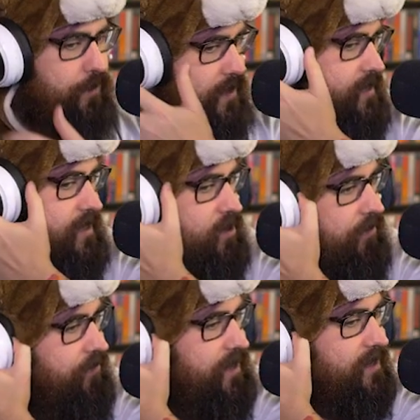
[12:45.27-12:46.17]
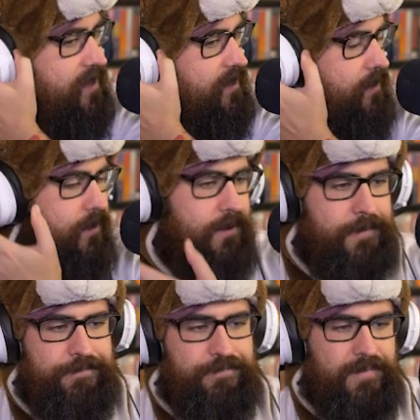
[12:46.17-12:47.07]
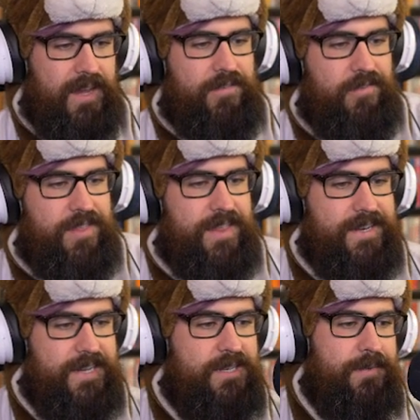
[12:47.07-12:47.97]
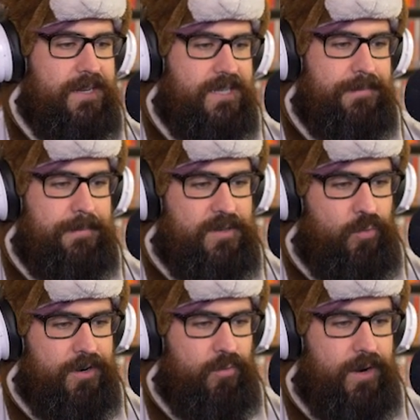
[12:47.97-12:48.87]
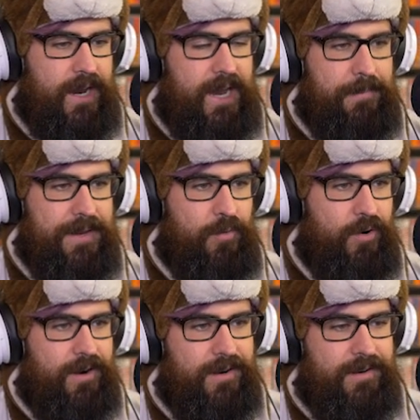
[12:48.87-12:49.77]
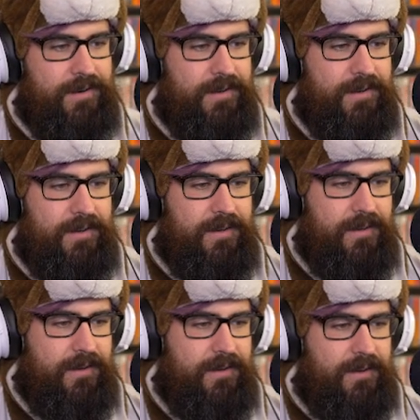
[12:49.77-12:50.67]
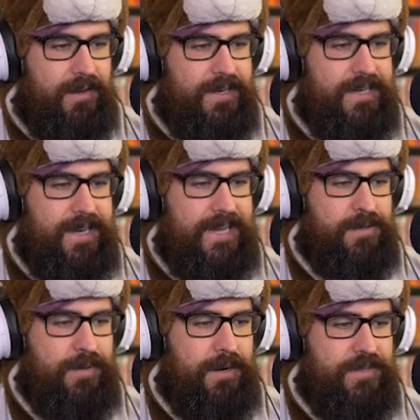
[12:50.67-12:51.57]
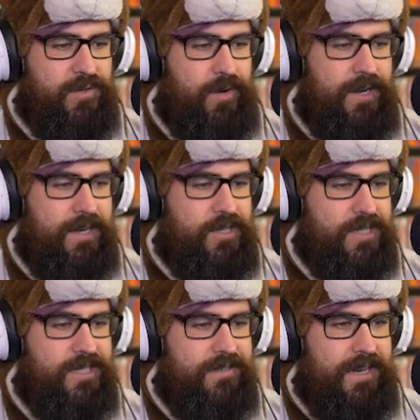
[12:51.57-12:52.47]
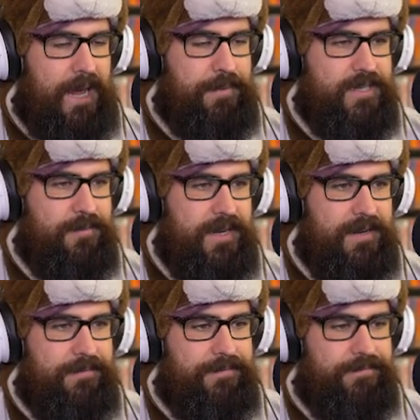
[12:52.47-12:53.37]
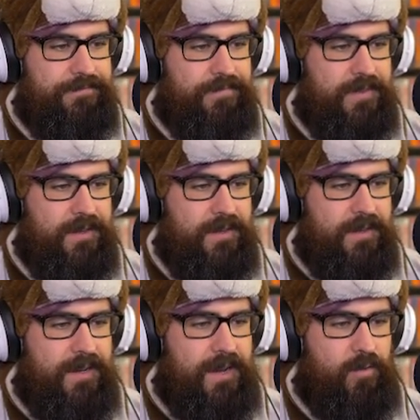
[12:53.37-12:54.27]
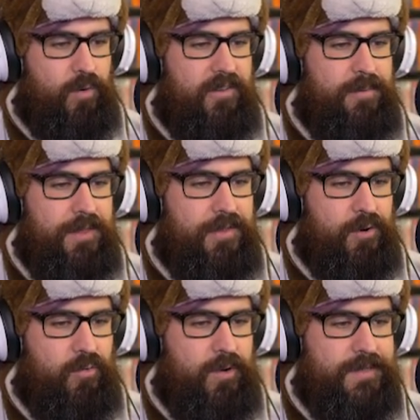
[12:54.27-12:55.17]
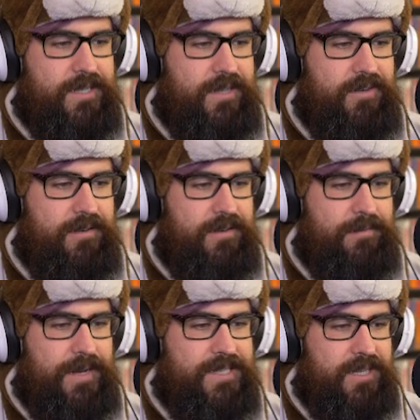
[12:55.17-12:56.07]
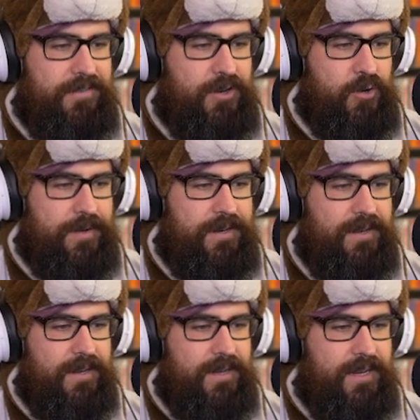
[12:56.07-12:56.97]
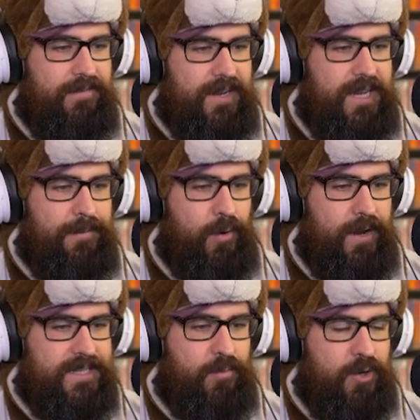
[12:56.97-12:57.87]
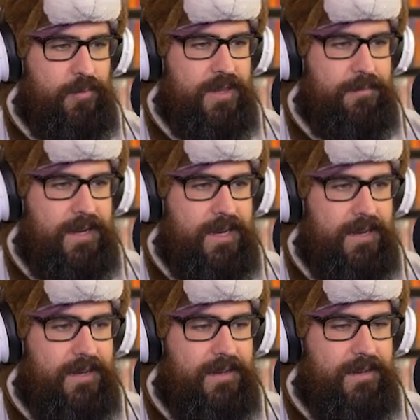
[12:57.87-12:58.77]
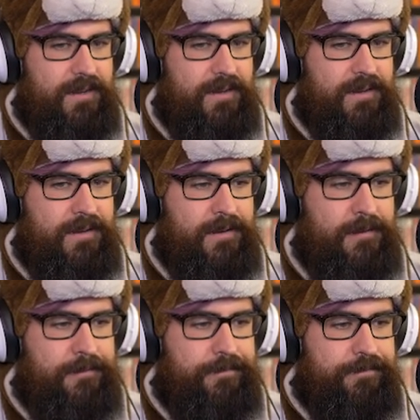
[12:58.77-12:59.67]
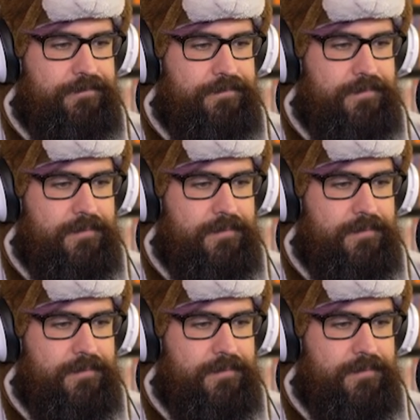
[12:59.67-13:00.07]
me as they saw fit. Well... After everything they did to me, I sometimes wonder what I am anymore. I didn't ask to become this way, it just happened to me. After what I've been through, I'm still even am I still even human? Even Kiibo acts more human than me. Because